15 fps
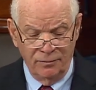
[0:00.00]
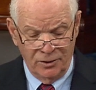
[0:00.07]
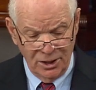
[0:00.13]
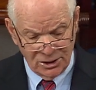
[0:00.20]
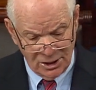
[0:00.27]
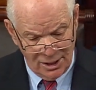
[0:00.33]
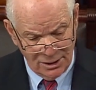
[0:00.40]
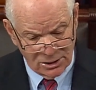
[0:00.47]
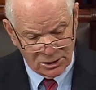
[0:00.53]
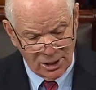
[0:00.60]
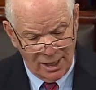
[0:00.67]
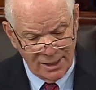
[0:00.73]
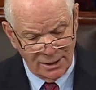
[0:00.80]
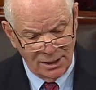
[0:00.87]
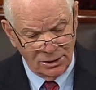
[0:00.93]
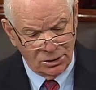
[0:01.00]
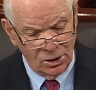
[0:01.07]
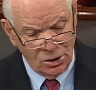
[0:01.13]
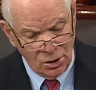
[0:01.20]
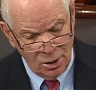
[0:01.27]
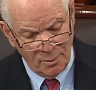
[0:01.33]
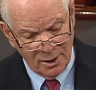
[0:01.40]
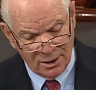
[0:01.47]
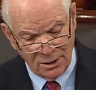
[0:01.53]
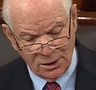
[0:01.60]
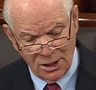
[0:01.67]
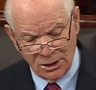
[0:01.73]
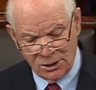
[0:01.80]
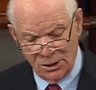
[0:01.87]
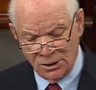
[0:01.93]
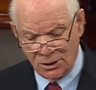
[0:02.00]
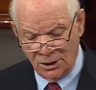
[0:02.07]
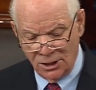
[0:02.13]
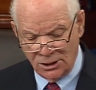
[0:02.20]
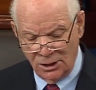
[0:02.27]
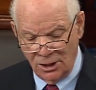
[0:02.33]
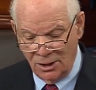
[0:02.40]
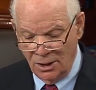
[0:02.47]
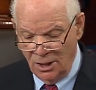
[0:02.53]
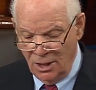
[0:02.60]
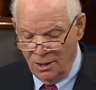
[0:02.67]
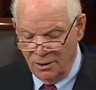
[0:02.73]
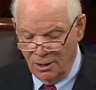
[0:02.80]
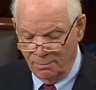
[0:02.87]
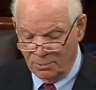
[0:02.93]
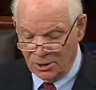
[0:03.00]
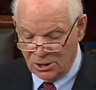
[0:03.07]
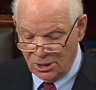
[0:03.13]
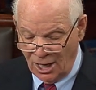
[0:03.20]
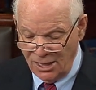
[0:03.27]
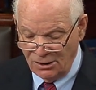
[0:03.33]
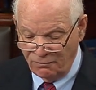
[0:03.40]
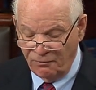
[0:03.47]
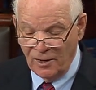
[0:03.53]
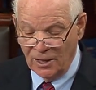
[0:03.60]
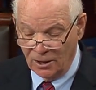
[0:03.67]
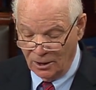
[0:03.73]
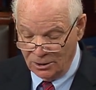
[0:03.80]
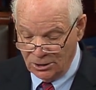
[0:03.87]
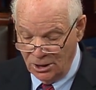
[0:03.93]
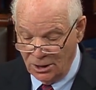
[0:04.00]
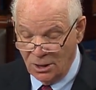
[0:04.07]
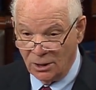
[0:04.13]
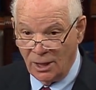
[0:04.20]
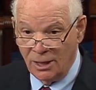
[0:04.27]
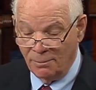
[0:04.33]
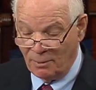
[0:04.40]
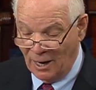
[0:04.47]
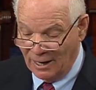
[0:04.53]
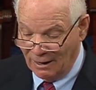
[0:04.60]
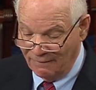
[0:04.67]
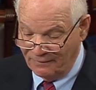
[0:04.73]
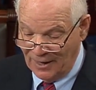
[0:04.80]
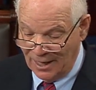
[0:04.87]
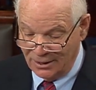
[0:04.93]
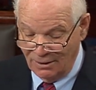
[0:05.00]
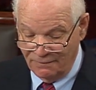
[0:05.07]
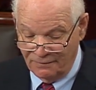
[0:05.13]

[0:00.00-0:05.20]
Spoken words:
This insight into human conditions elicited the precise fear articulated by our Founding